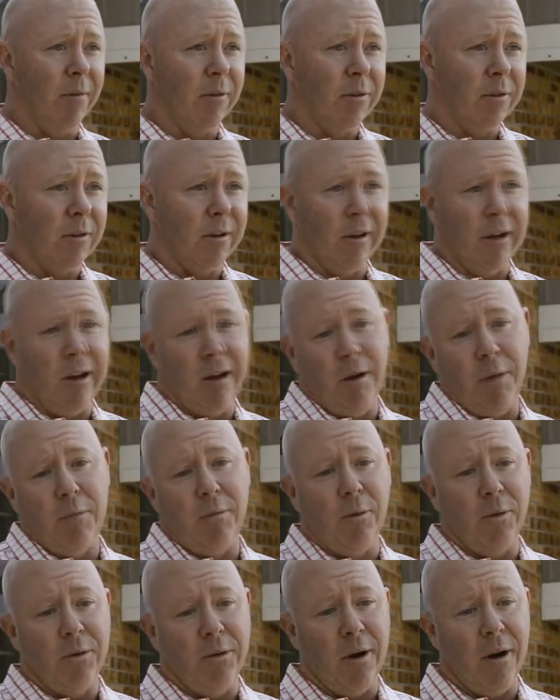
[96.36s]
It's going to help
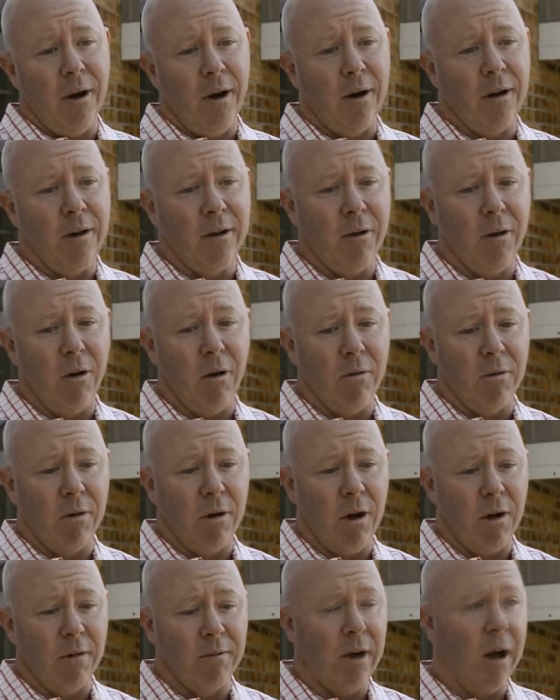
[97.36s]
with our, you know,
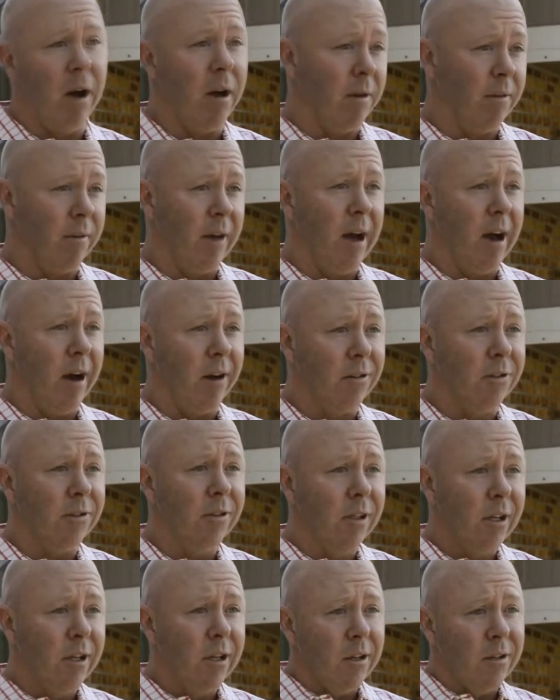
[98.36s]
overall value of the
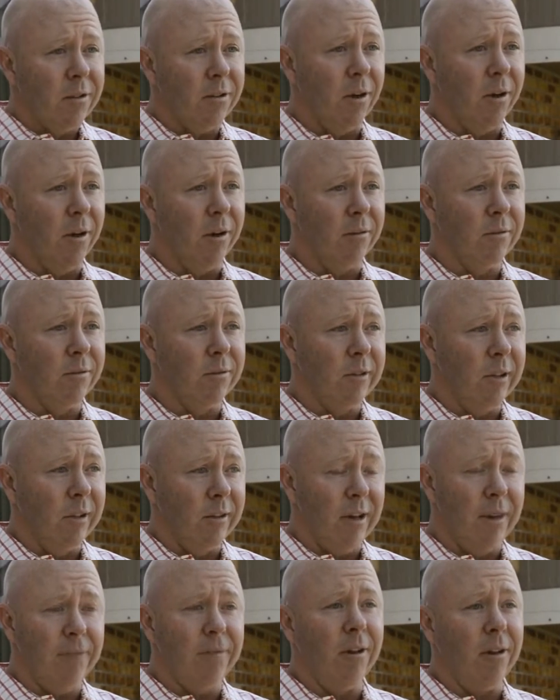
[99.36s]
house. So
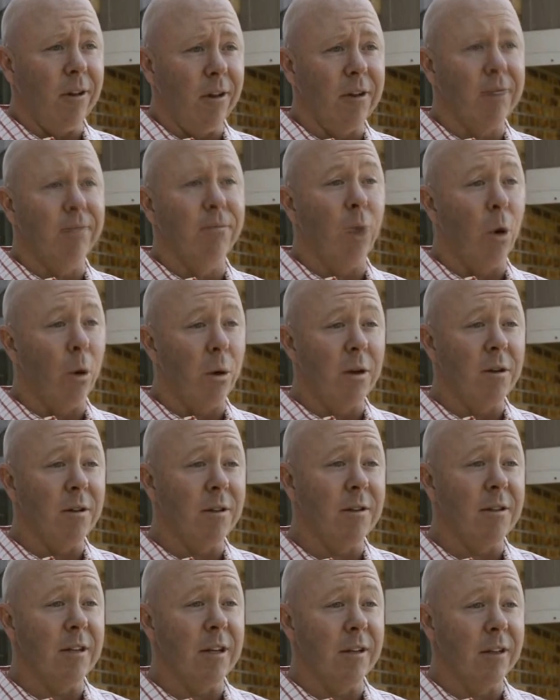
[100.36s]
definitely looking forward
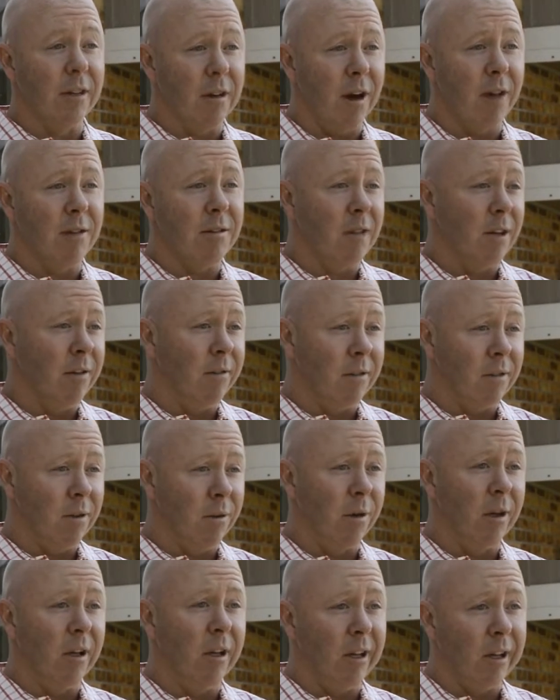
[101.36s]
to seeing the cost savings
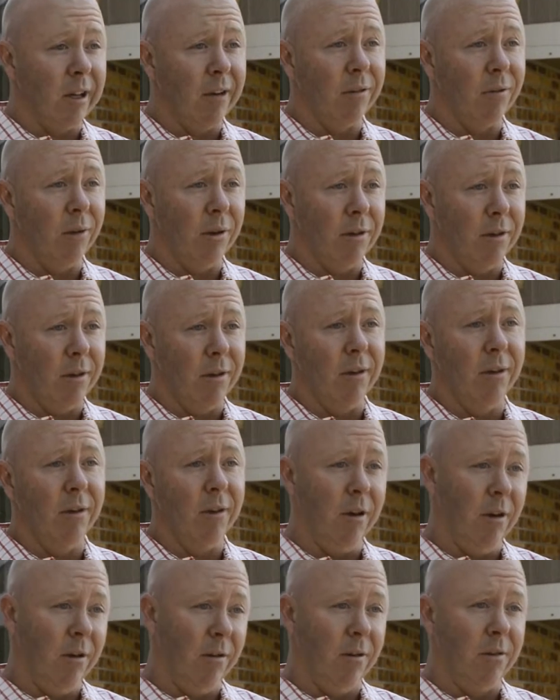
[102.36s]
that we're going to get with
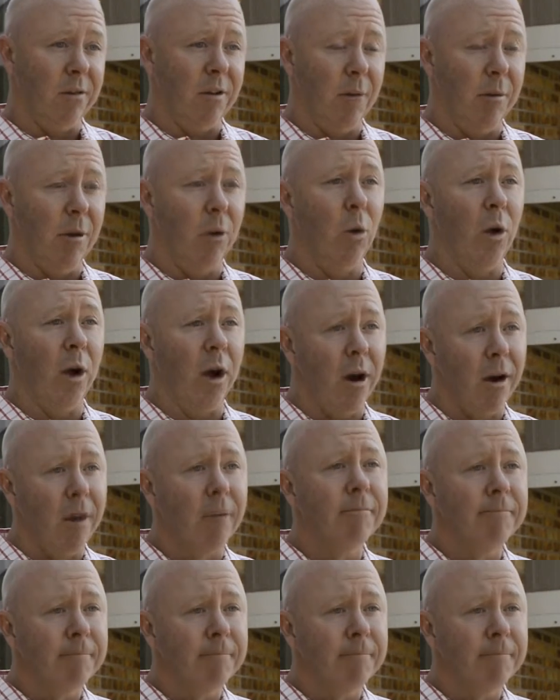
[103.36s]
the, you know, this coming winter.